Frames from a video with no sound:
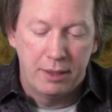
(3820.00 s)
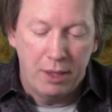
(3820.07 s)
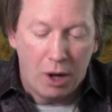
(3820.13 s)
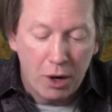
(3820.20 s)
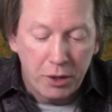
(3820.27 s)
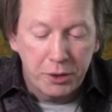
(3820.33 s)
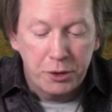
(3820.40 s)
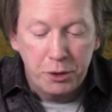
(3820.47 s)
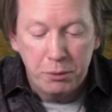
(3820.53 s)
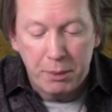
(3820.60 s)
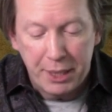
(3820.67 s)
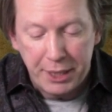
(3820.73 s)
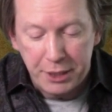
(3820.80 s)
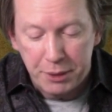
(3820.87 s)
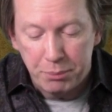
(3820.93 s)
R2
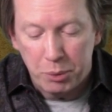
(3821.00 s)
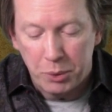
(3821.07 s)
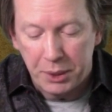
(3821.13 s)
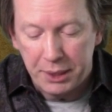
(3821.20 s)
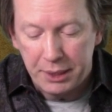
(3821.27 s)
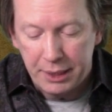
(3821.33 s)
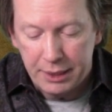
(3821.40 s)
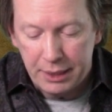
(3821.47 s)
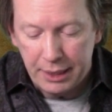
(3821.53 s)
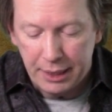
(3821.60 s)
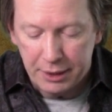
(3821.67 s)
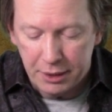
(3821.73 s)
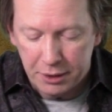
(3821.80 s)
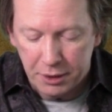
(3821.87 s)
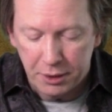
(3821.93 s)
minus a point is the
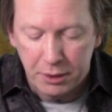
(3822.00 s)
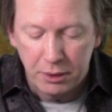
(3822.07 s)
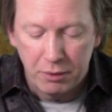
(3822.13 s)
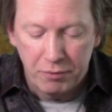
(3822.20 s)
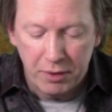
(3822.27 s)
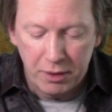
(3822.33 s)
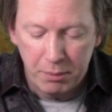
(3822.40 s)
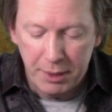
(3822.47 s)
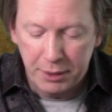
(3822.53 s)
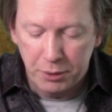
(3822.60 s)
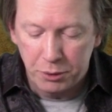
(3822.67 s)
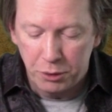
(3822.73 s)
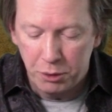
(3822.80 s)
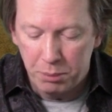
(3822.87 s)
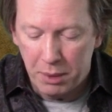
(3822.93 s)
integers. The fundamental
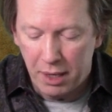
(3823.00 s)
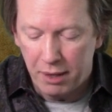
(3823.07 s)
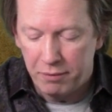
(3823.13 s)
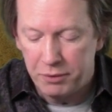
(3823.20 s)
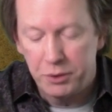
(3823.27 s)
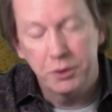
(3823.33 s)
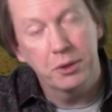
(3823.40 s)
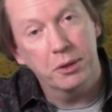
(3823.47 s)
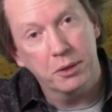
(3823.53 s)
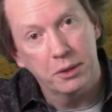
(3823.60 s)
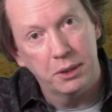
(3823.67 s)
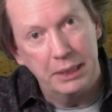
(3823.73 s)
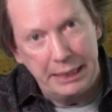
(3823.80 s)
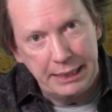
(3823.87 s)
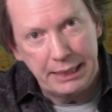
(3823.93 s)
group of the
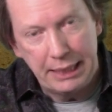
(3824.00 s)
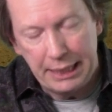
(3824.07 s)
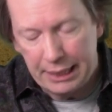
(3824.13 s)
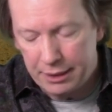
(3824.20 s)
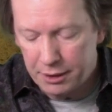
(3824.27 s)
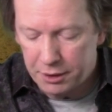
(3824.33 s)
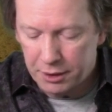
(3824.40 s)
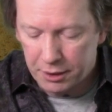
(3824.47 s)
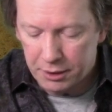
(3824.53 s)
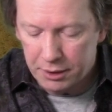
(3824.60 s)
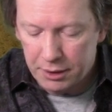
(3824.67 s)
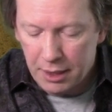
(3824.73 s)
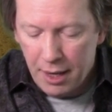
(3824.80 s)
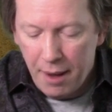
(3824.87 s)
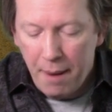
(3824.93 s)
circle is the
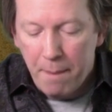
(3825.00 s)
integers.